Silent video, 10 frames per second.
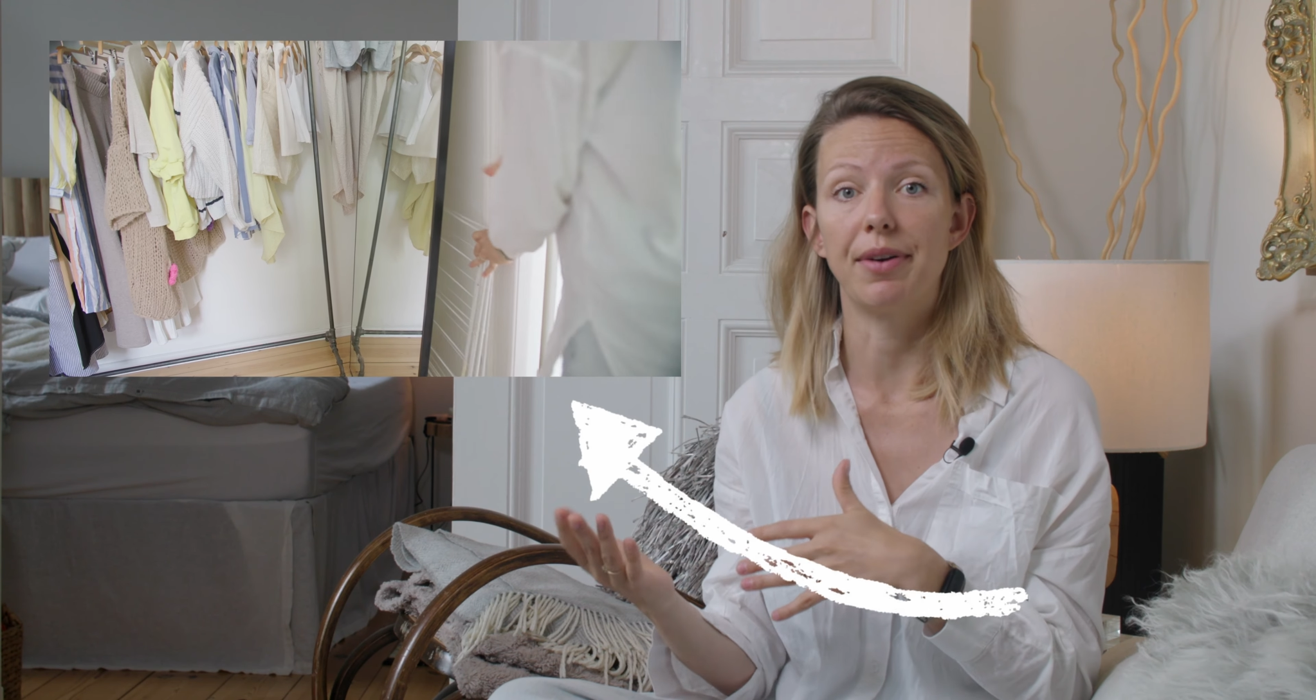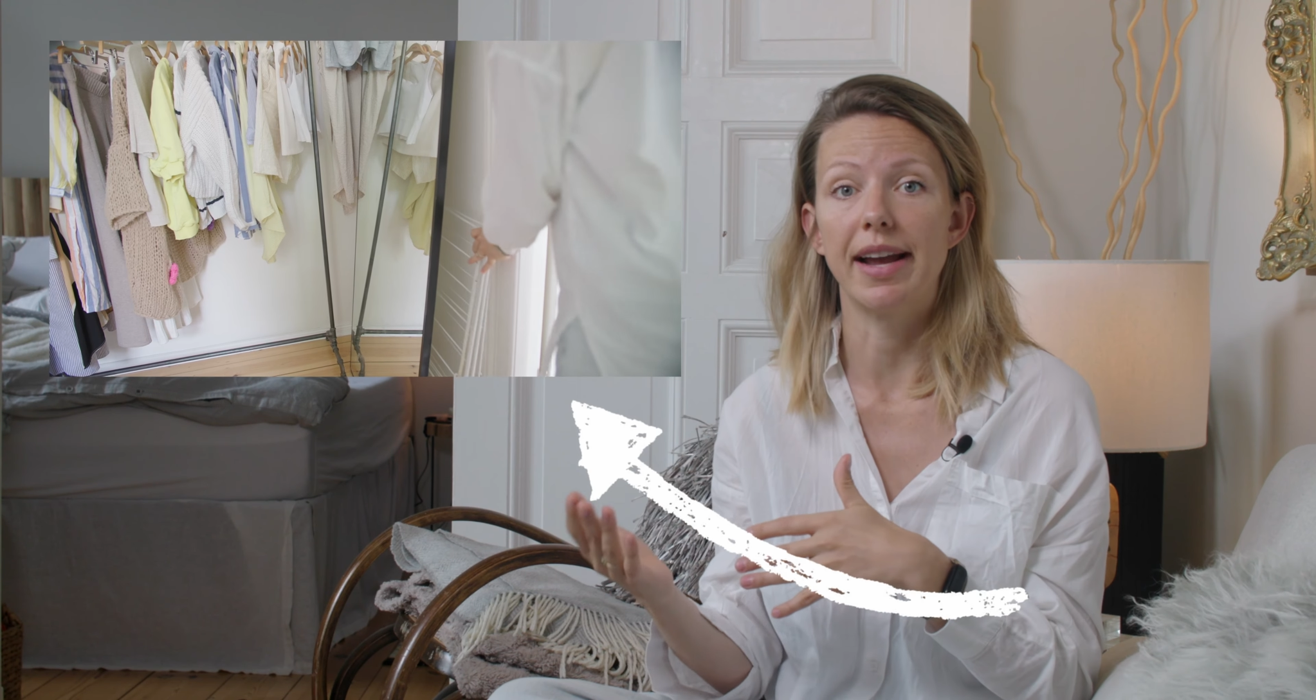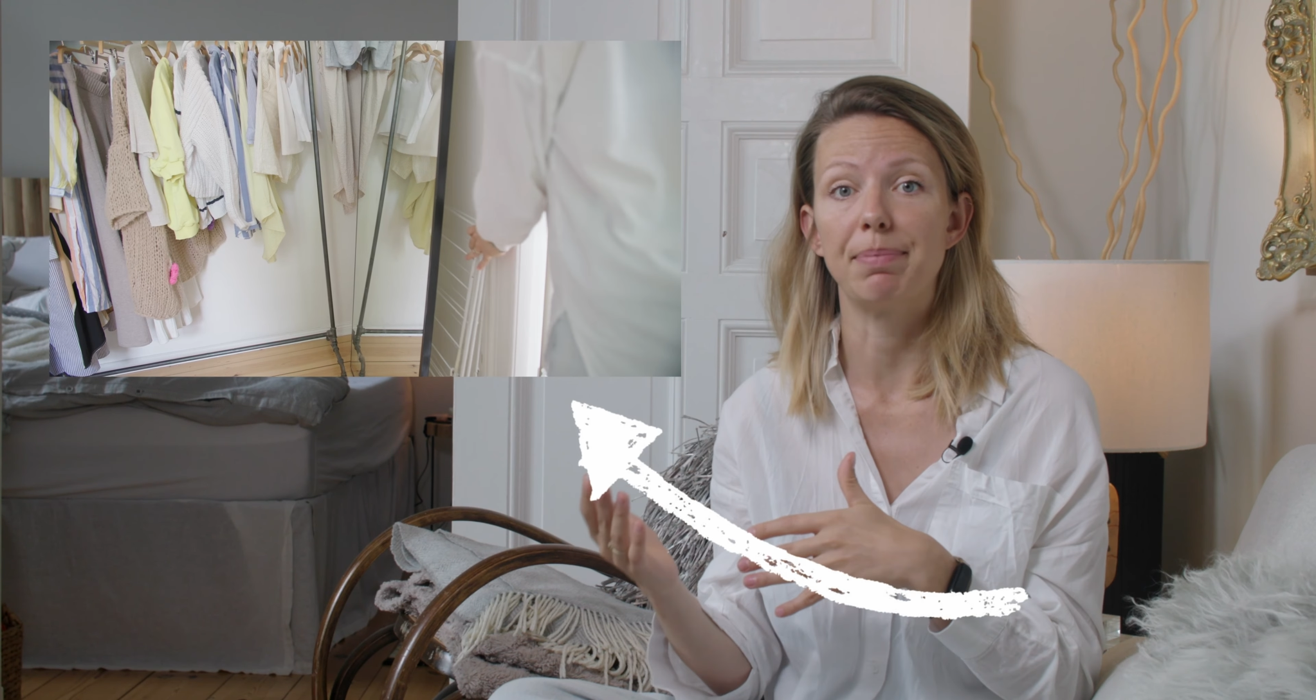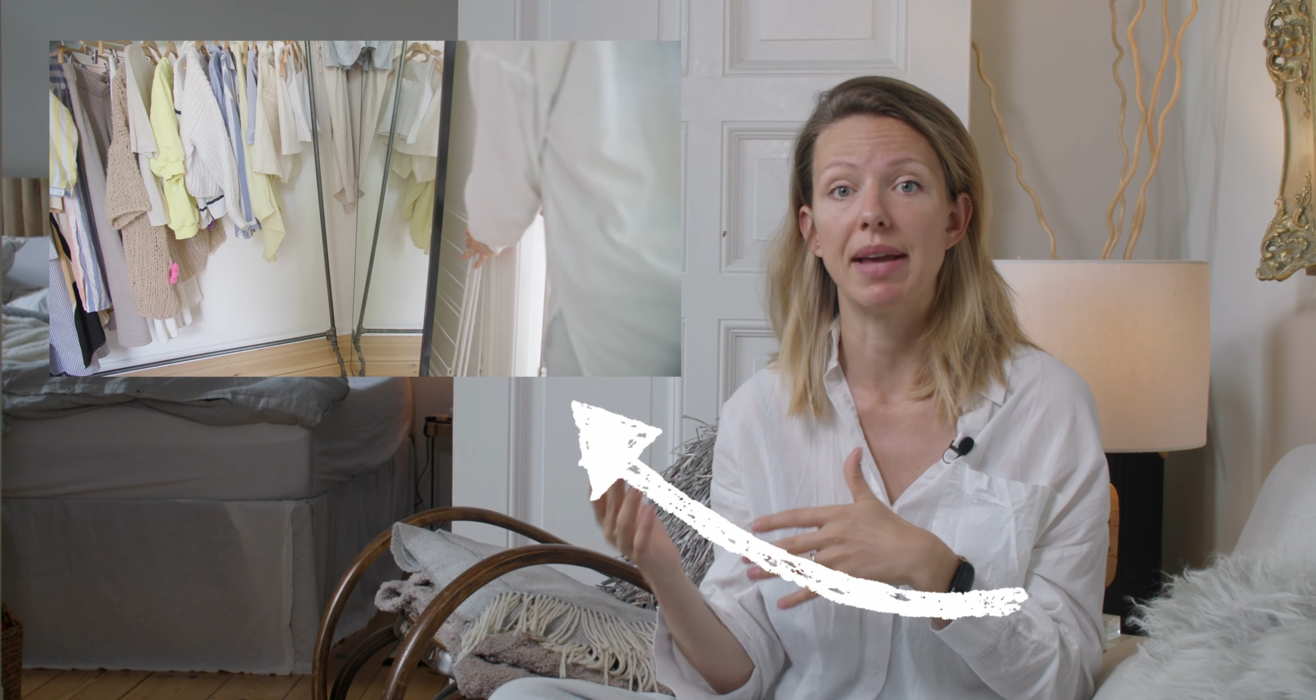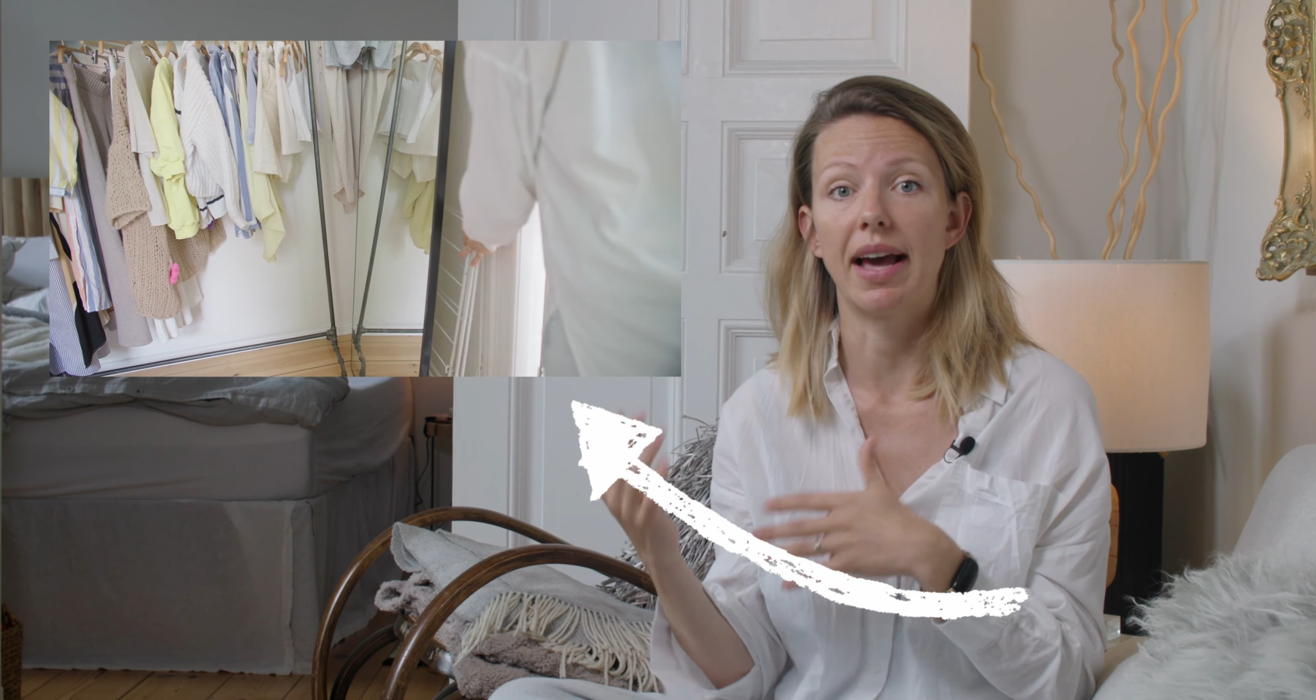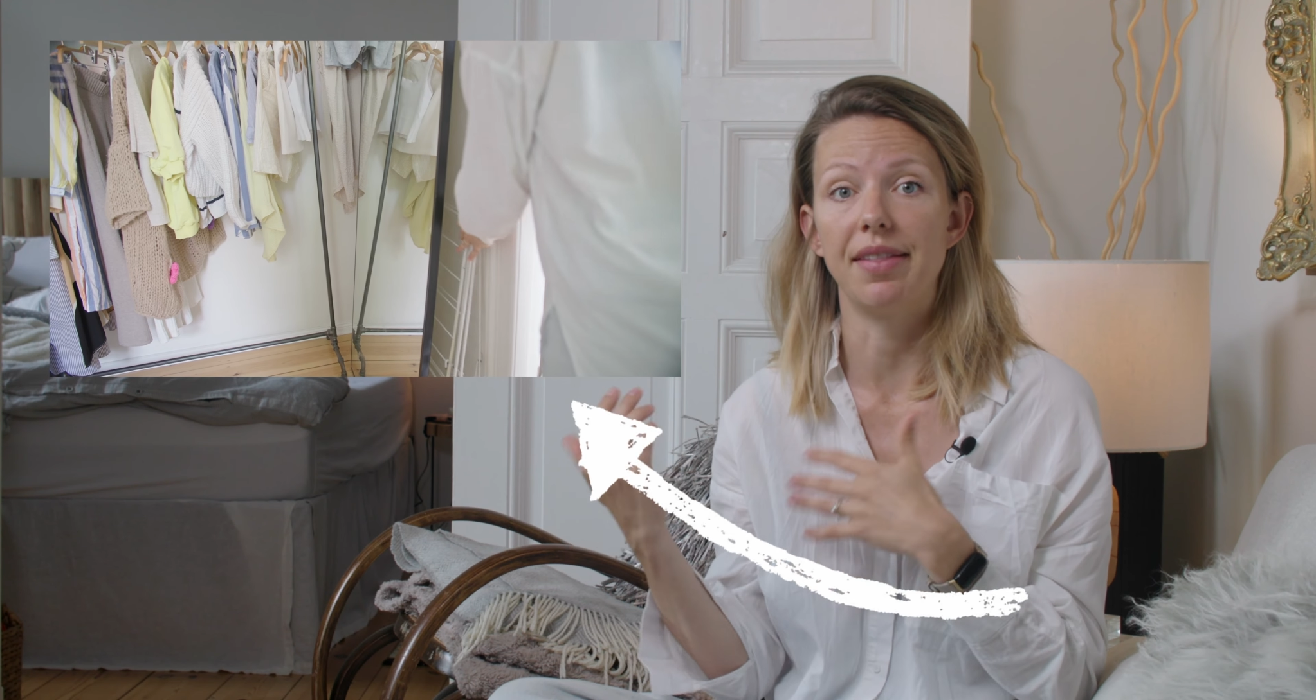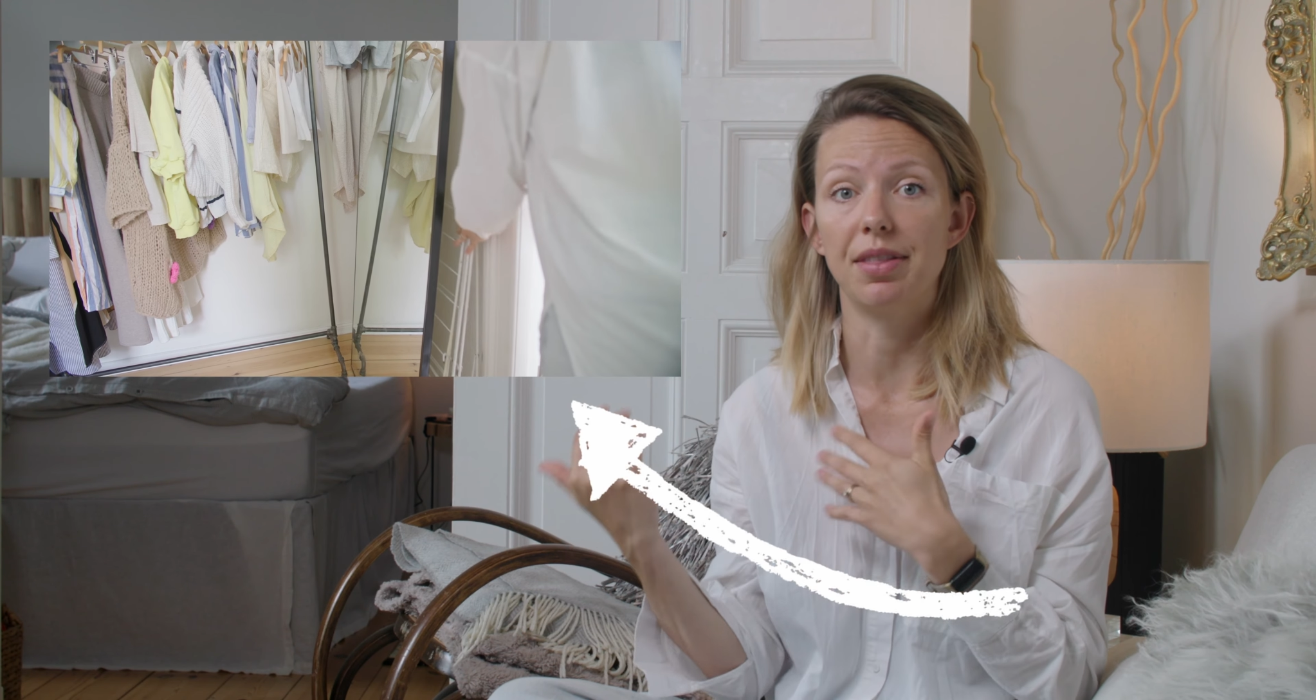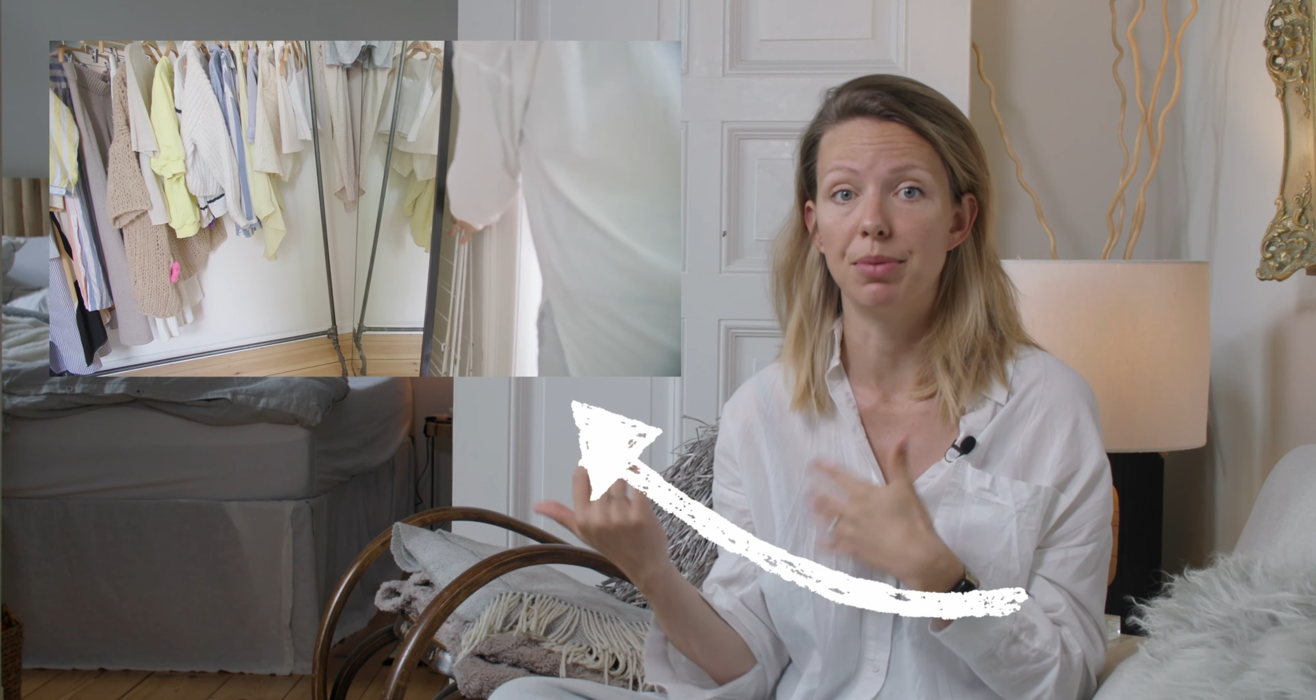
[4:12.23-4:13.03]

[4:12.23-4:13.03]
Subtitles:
rack behind